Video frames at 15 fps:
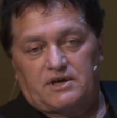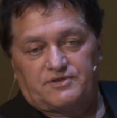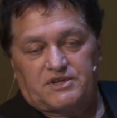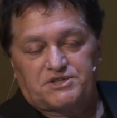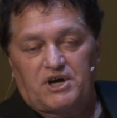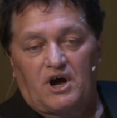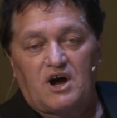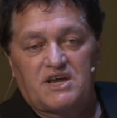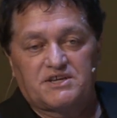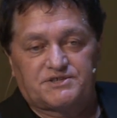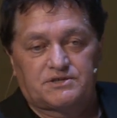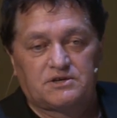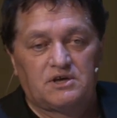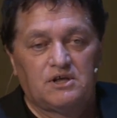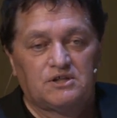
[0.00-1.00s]
ties
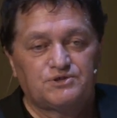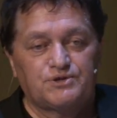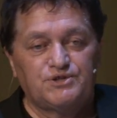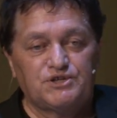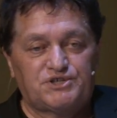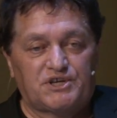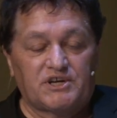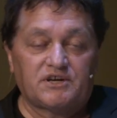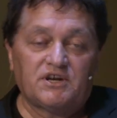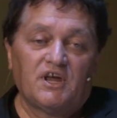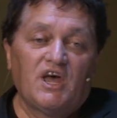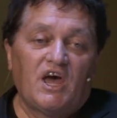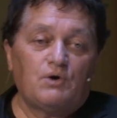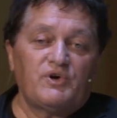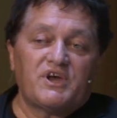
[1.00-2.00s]
to New Zealand,
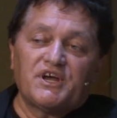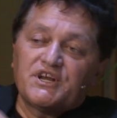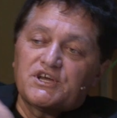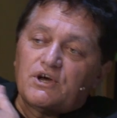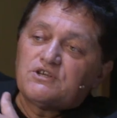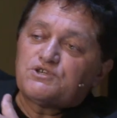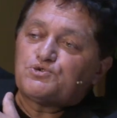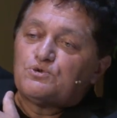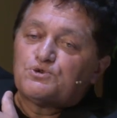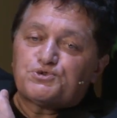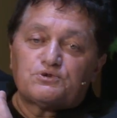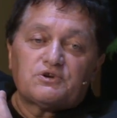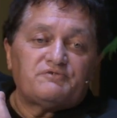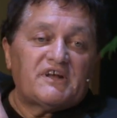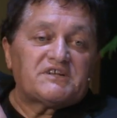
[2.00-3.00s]
and we're going to go and source all
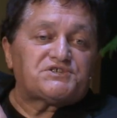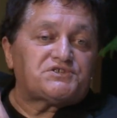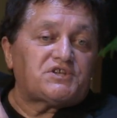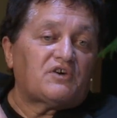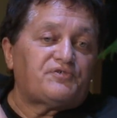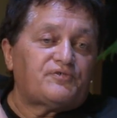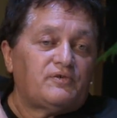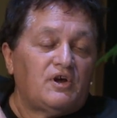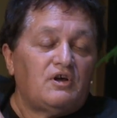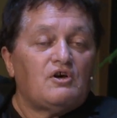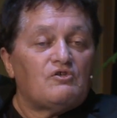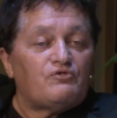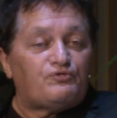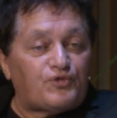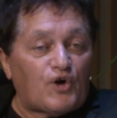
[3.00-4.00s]
of that stuff
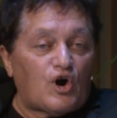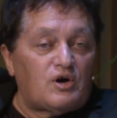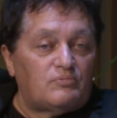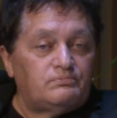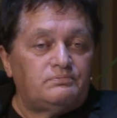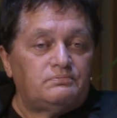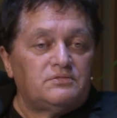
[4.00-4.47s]
from